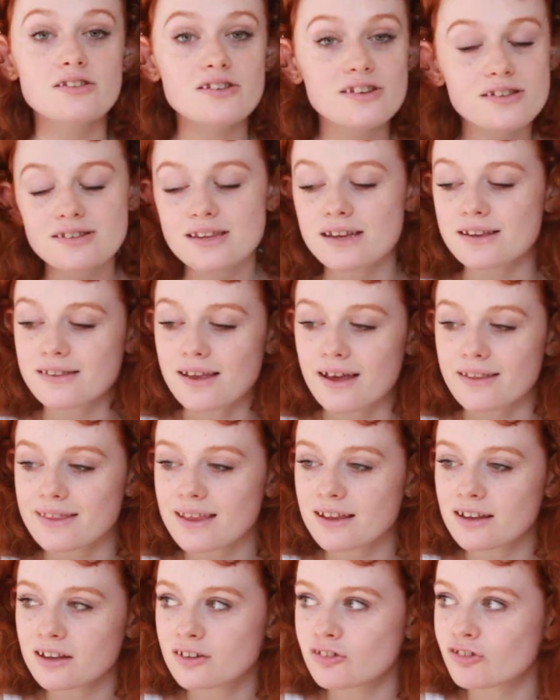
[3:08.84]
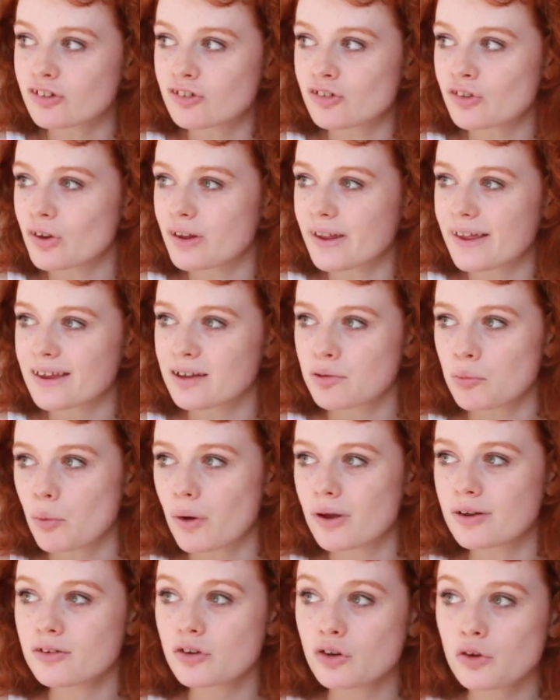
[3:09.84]
And just like that, that literally took like,
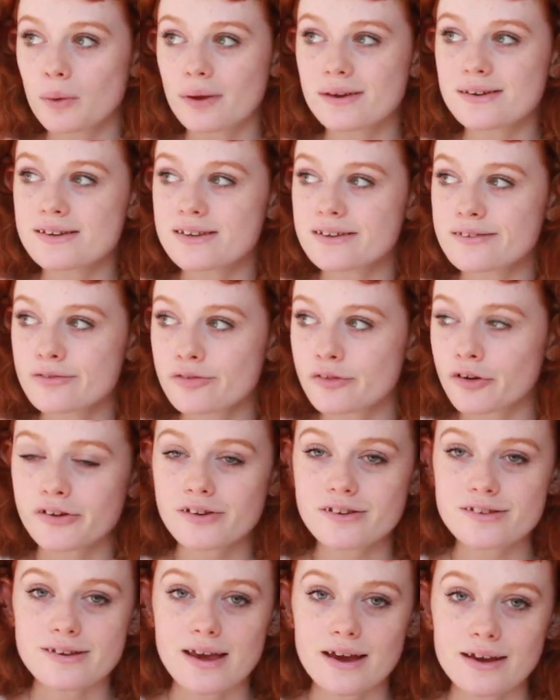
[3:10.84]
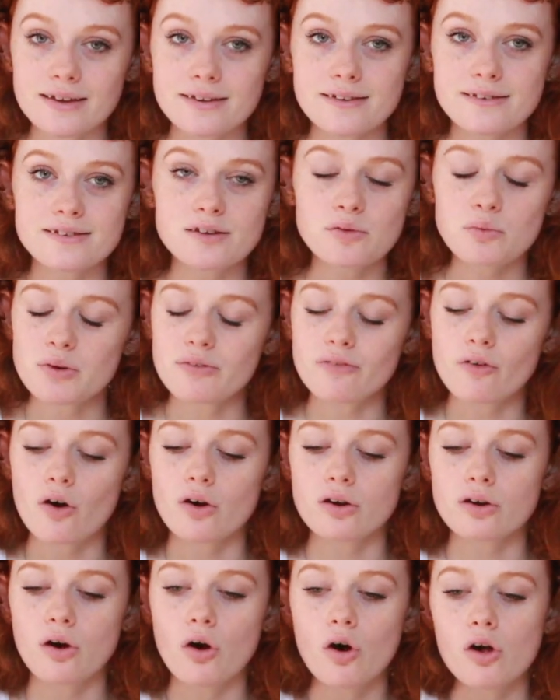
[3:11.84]
what, 20, 30 seconds, we've
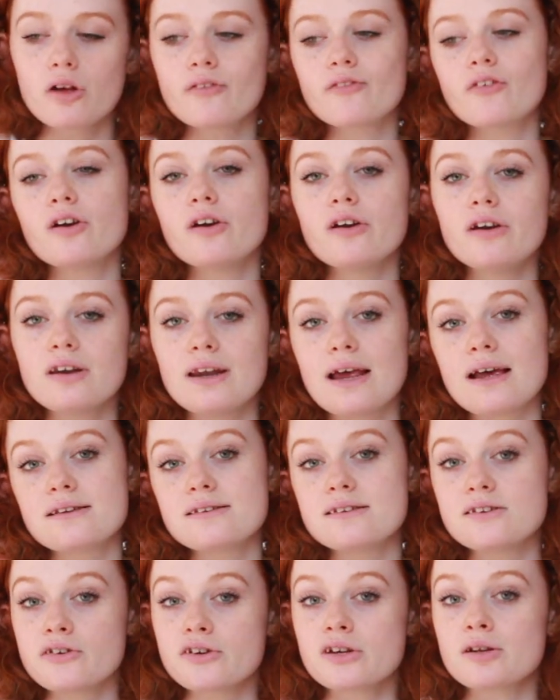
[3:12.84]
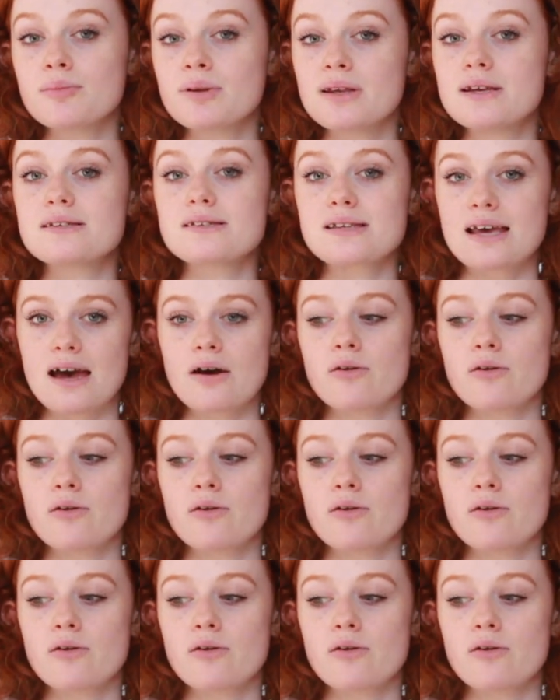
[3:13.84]
gotten all of our nasty dirty plates